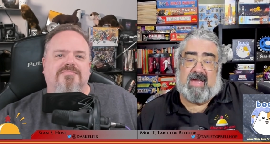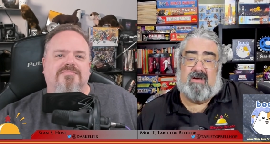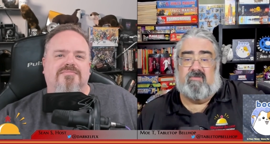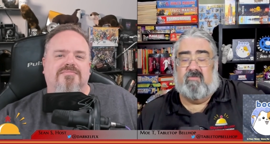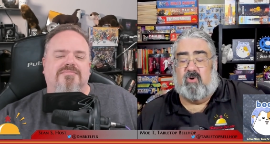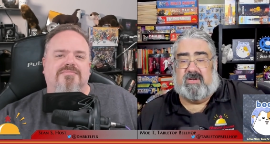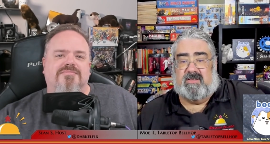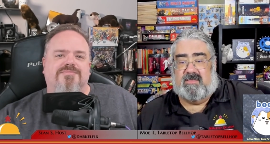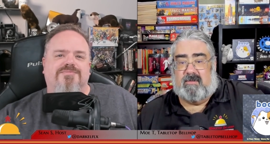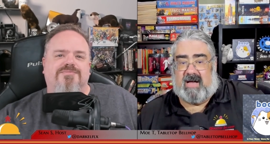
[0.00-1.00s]
Speaker 1: have
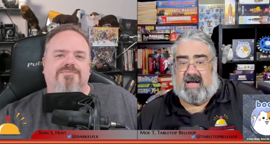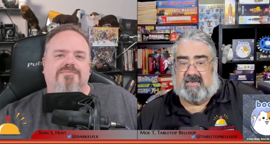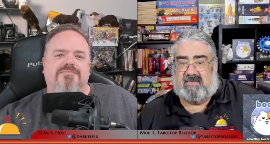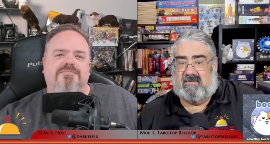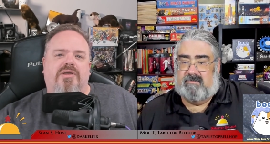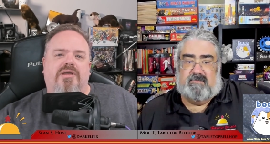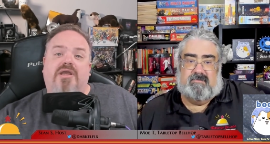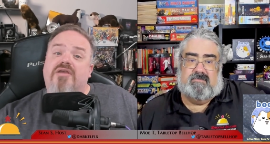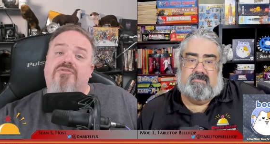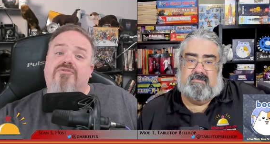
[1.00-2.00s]
avoided in the past.
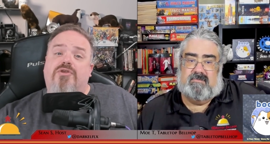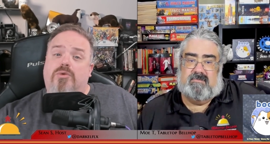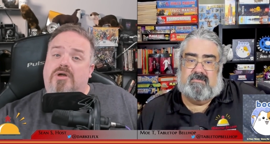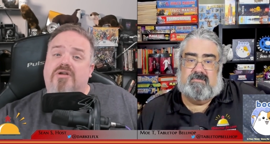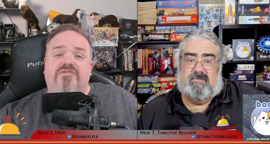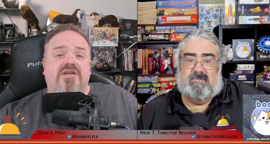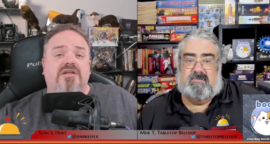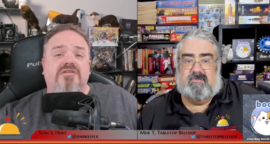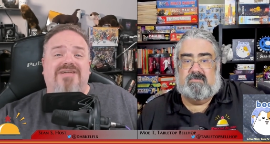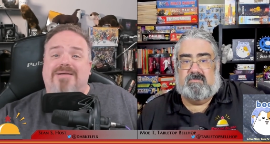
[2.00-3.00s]
If you are a
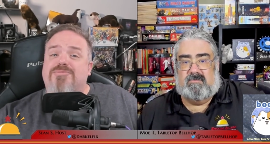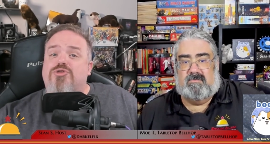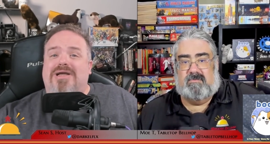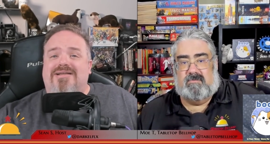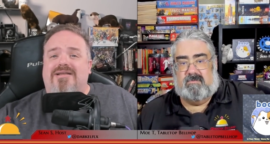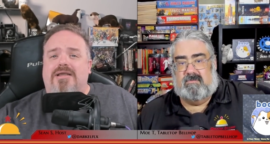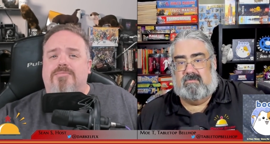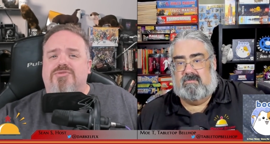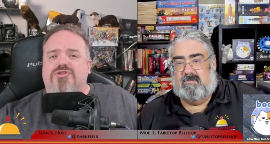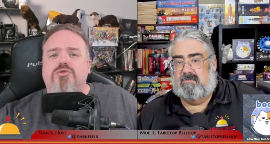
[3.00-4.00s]
fan of abstract
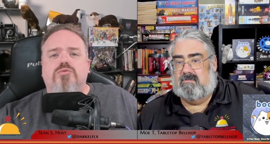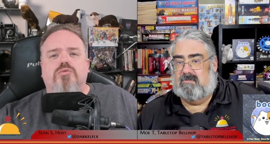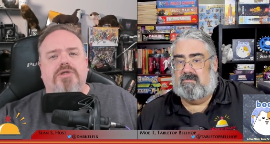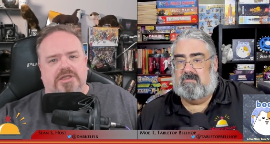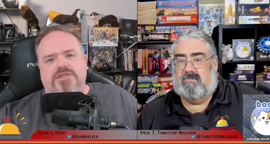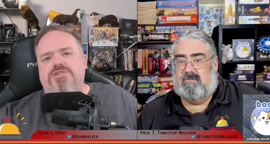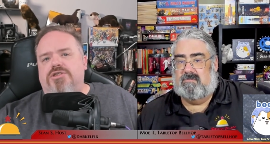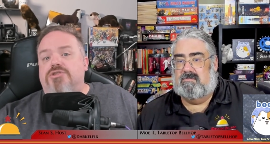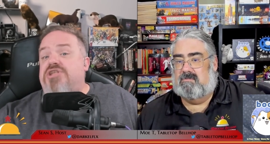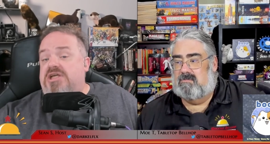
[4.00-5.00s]
games, you really
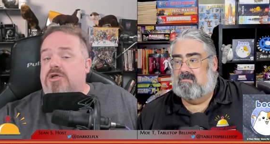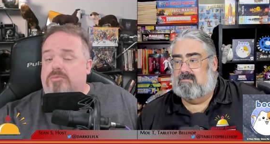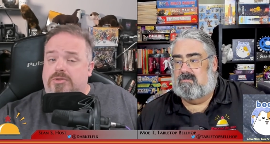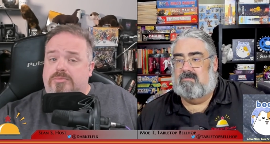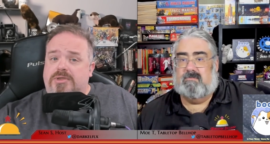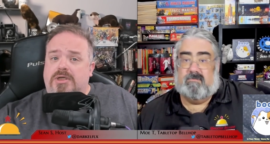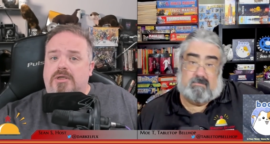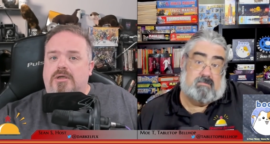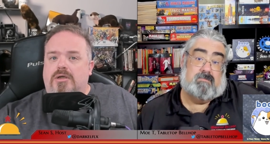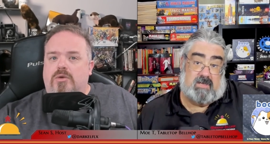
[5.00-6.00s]
should check out Boop.
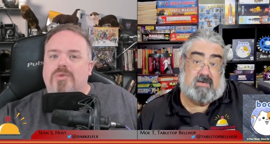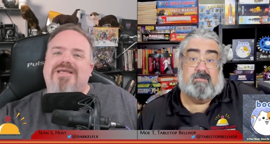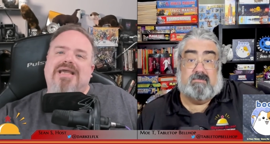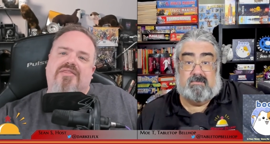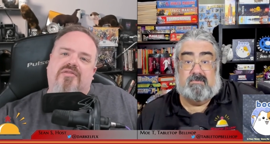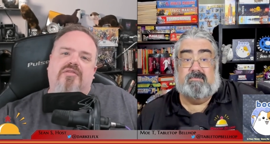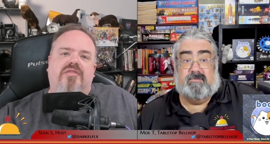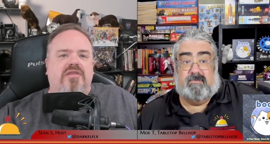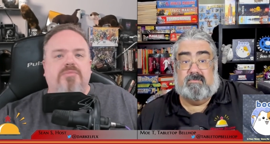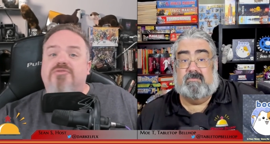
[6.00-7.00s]
We get that the
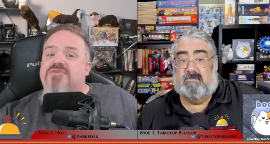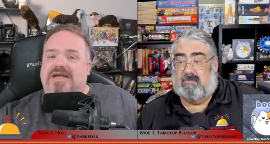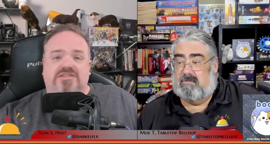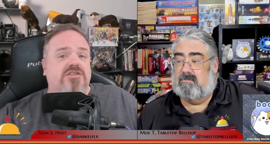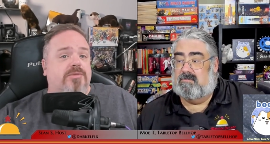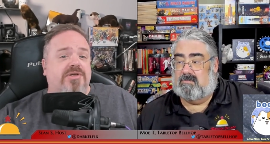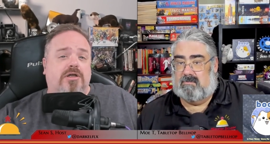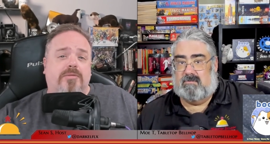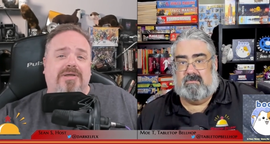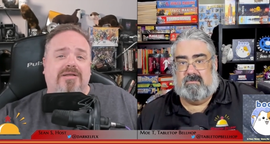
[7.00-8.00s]
theme of cats jumping
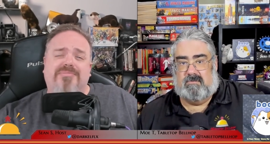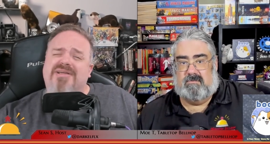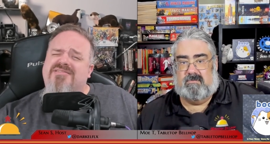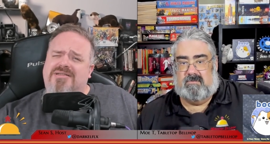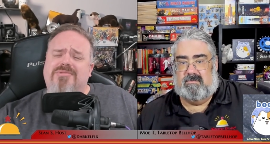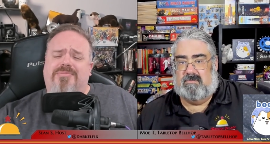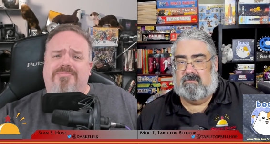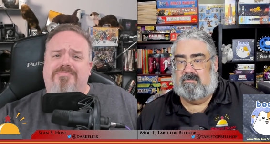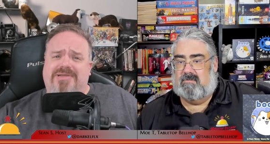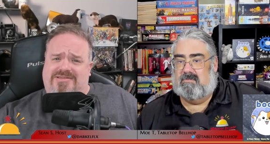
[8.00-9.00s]
on a bed may seem a
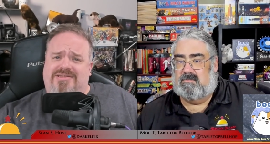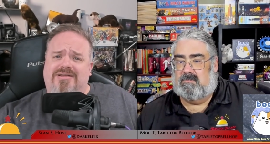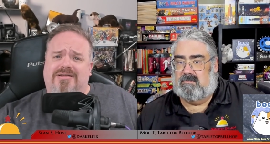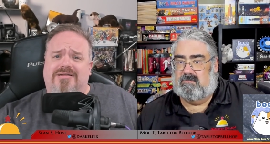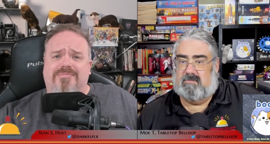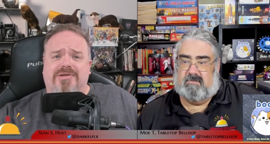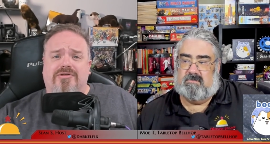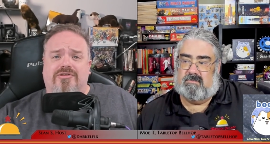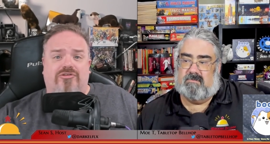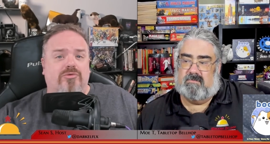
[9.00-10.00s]
bit silly
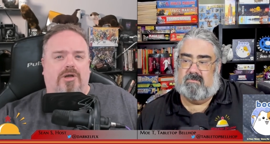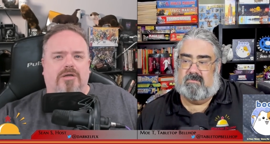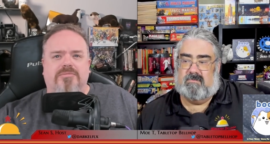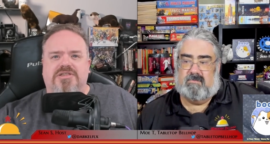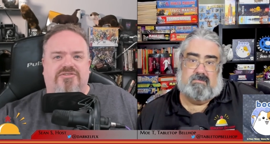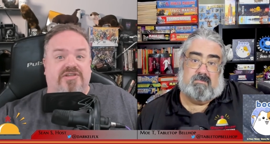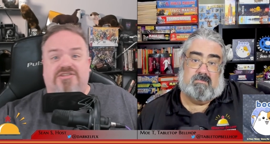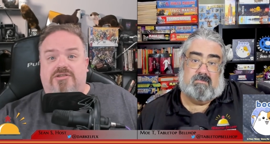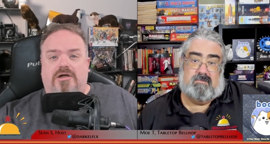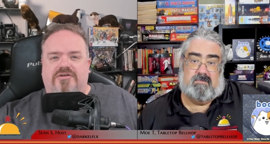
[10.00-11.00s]
compared to two armies
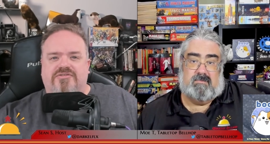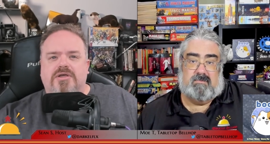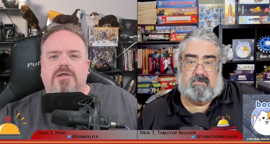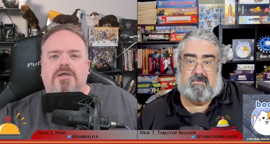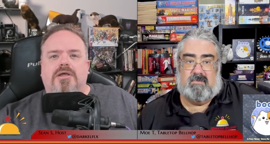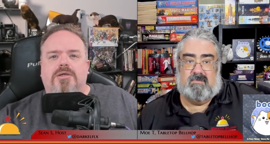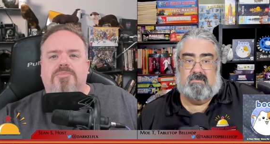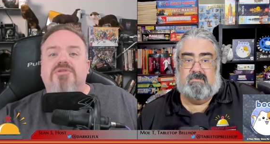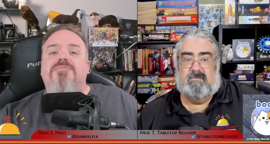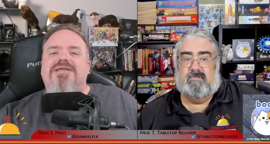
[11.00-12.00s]
facing off,
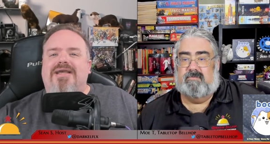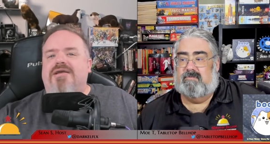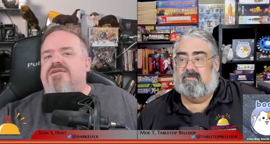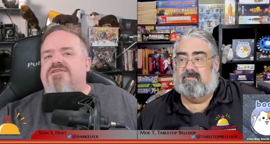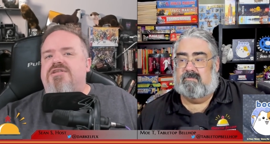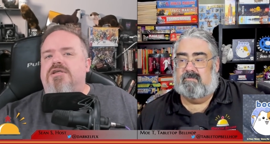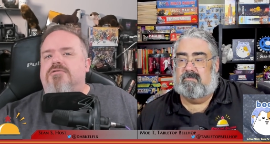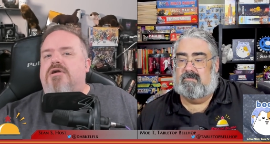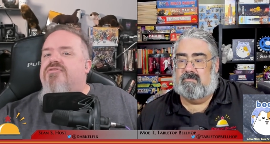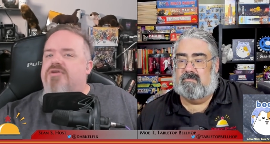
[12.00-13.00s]
but the mechanics
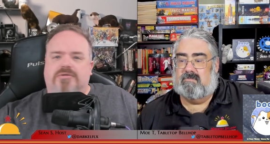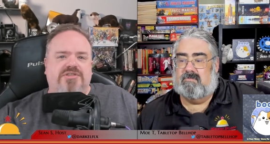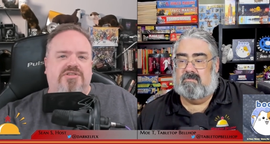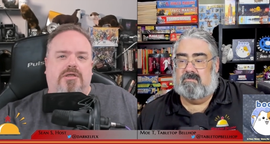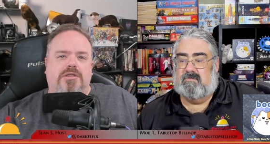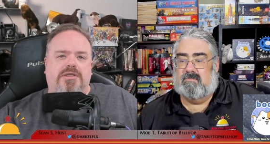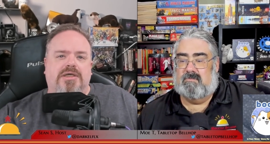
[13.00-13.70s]
here are very solid,